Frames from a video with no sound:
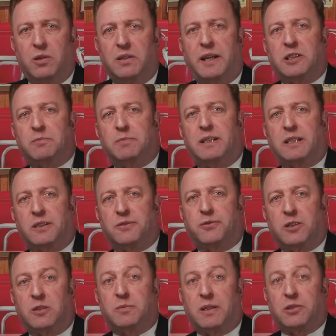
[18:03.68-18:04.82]
will later be
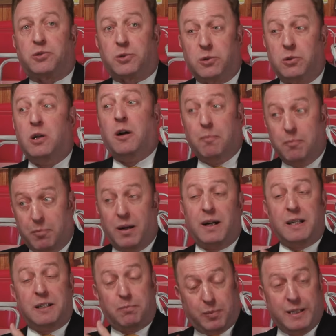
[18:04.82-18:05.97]
confirmed as true
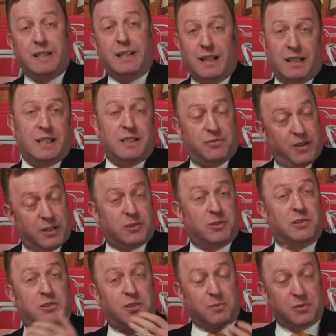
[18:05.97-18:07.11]
by PLA
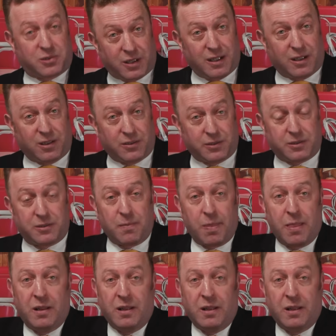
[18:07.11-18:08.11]
veterans themselves.